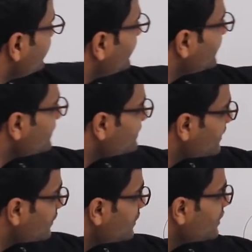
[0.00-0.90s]
CTS
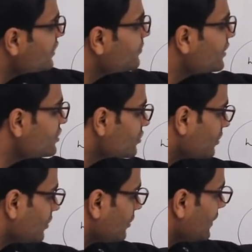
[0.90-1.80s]
signal is
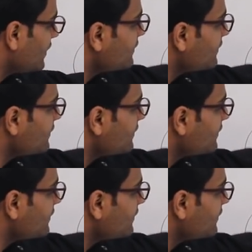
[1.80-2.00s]
reached uh,